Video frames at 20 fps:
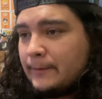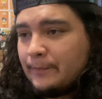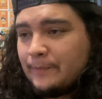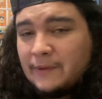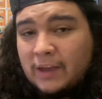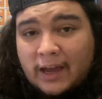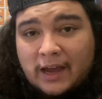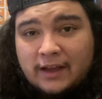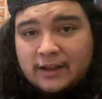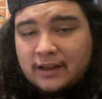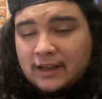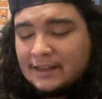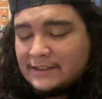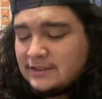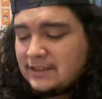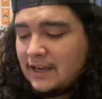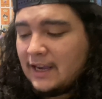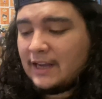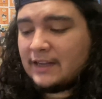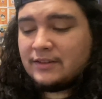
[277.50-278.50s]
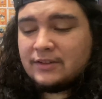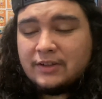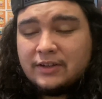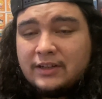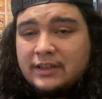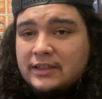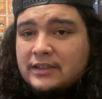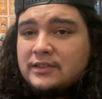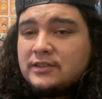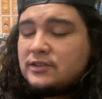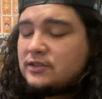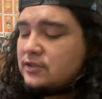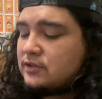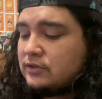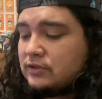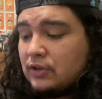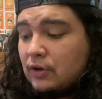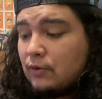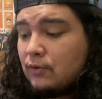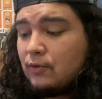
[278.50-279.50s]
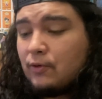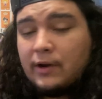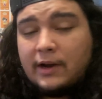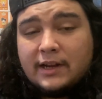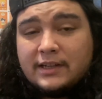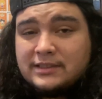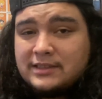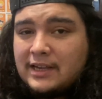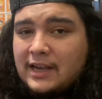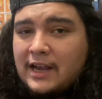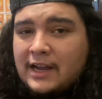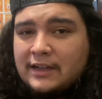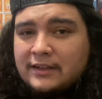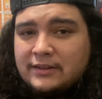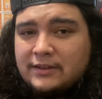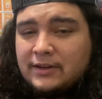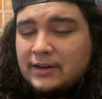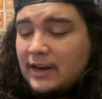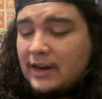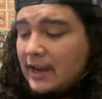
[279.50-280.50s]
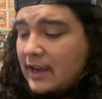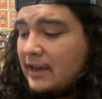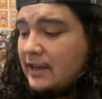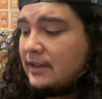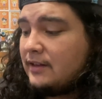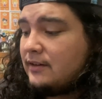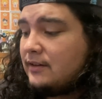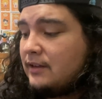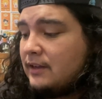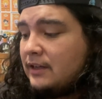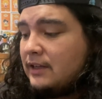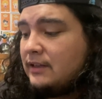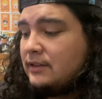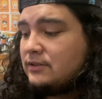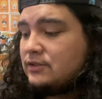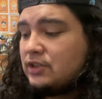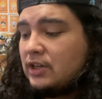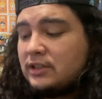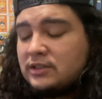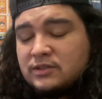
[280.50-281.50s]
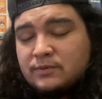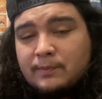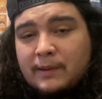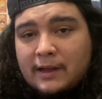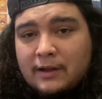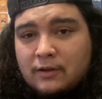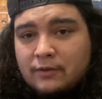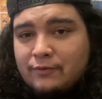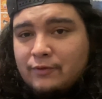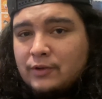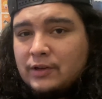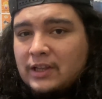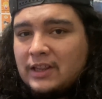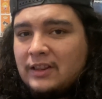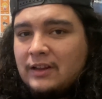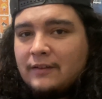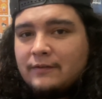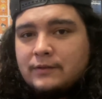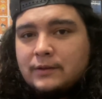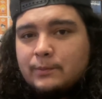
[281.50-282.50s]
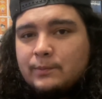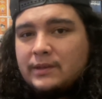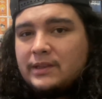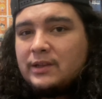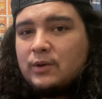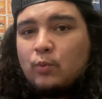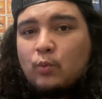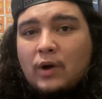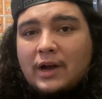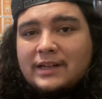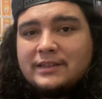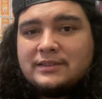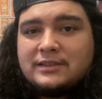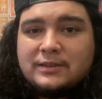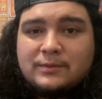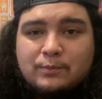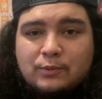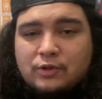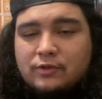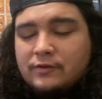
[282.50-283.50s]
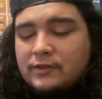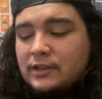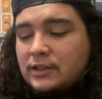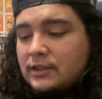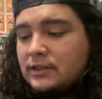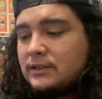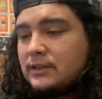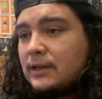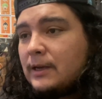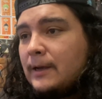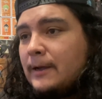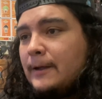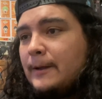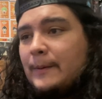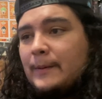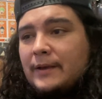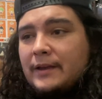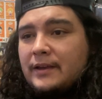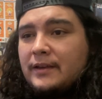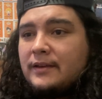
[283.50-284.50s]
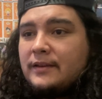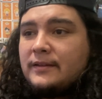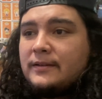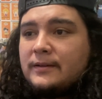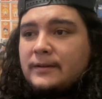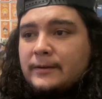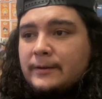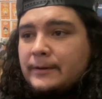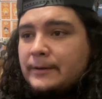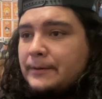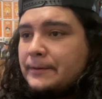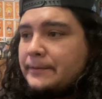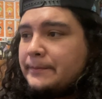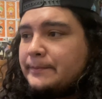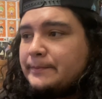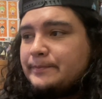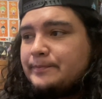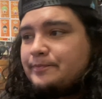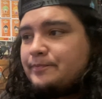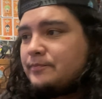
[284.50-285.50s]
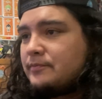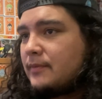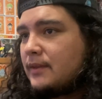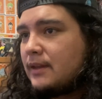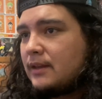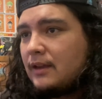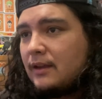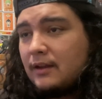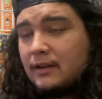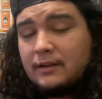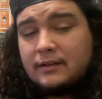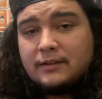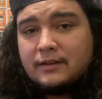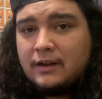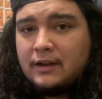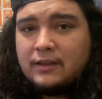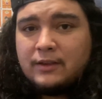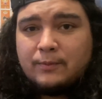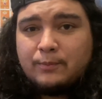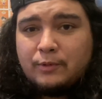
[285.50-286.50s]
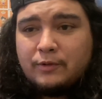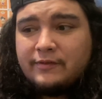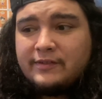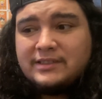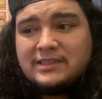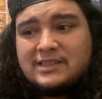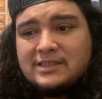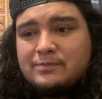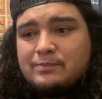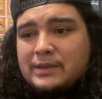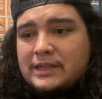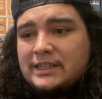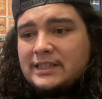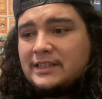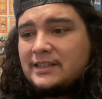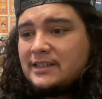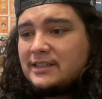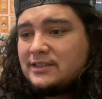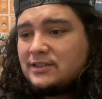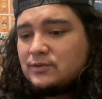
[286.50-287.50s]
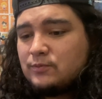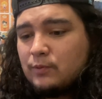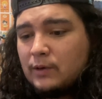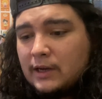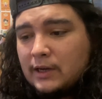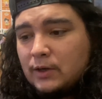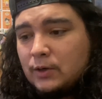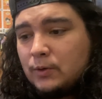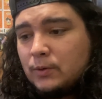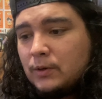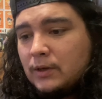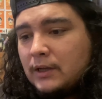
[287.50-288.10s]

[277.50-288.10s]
as an actor. He is so great as an actor. And James McAvoy, loved him in the Wanted movie, and other movies he's been in as well.